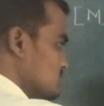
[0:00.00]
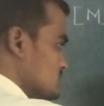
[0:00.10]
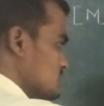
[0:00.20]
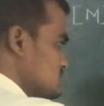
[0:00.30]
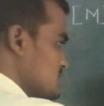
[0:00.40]

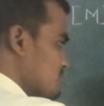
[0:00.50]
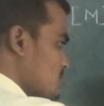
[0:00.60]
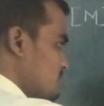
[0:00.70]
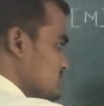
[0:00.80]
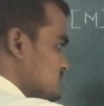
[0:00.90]
such type
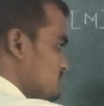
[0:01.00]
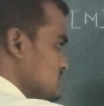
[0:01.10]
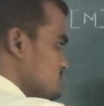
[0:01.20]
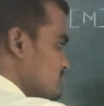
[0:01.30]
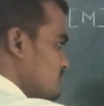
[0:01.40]
of
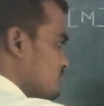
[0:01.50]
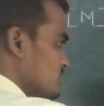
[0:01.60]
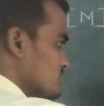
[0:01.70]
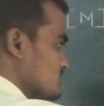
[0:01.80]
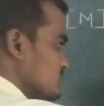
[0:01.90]
displacement
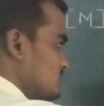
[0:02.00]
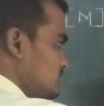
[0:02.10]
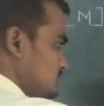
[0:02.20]
function